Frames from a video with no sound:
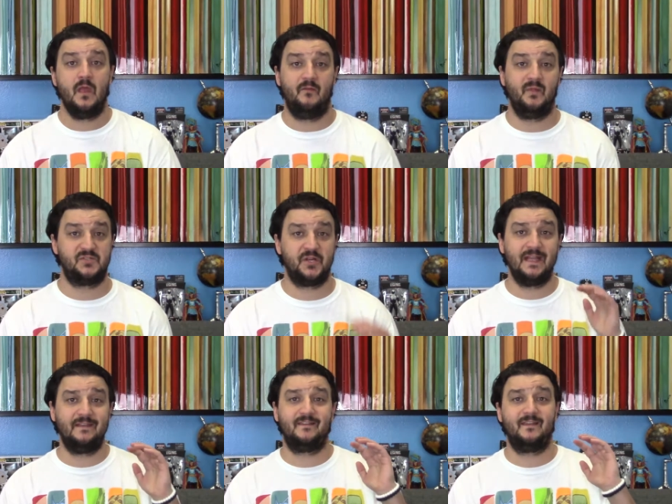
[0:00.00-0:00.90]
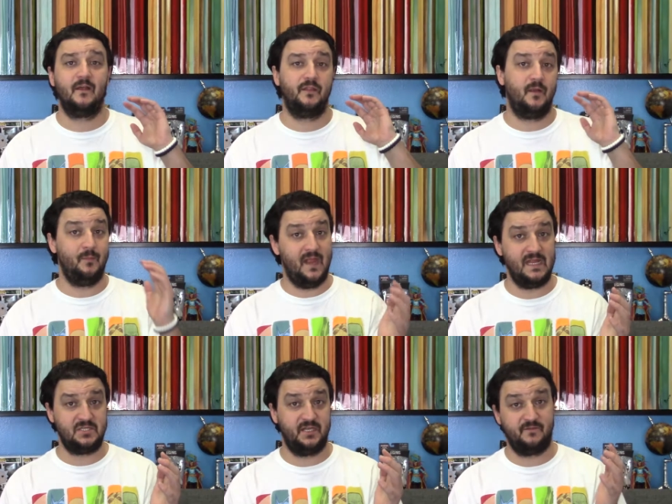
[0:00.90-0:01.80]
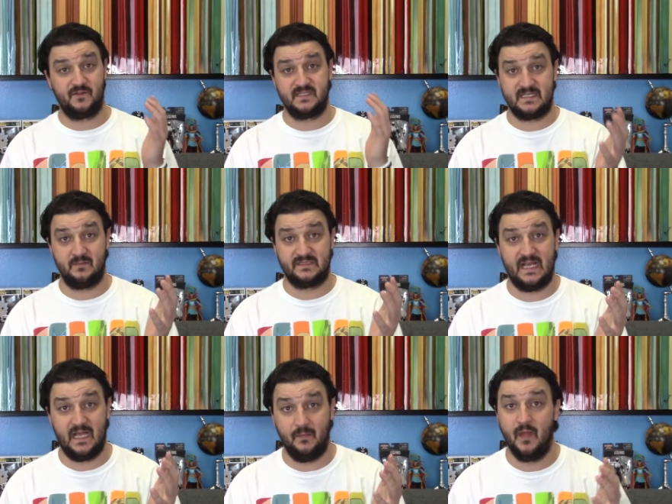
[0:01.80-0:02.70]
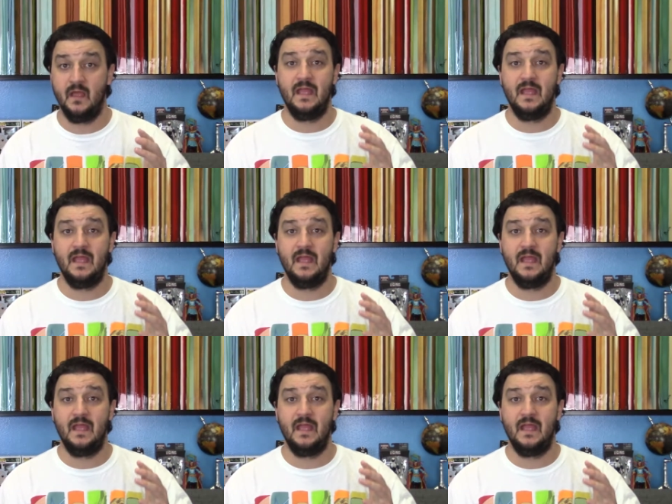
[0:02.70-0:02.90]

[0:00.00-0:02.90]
have been trying to sell their mansion for some time.